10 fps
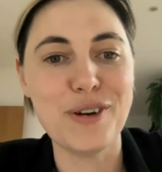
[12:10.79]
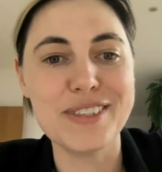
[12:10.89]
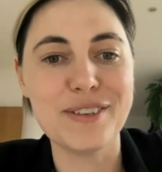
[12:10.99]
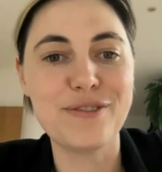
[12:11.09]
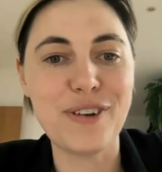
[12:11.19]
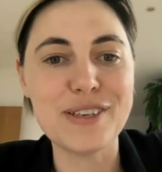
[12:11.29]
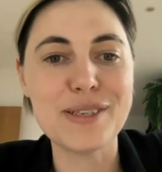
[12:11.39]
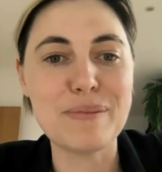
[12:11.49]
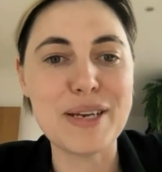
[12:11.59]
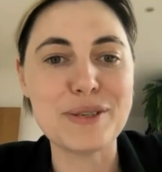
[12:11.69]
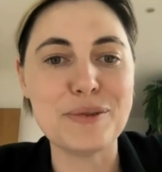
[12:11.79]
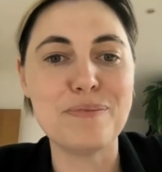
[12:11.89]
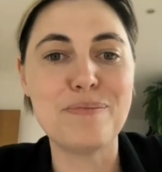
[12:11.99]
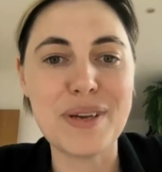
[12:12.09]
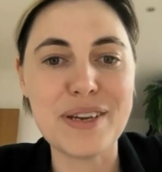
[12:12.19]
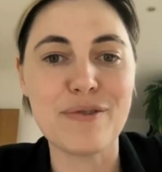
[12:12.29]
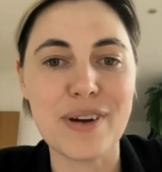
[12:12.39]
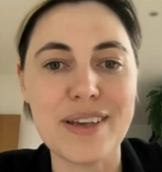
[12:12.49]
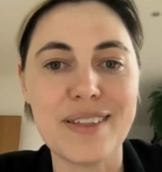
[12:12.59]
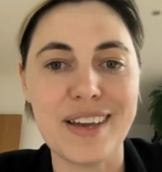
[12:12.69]
is a fundamental big
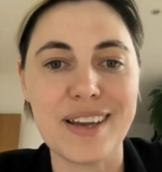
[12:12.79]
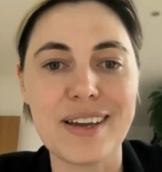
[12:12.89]
rethink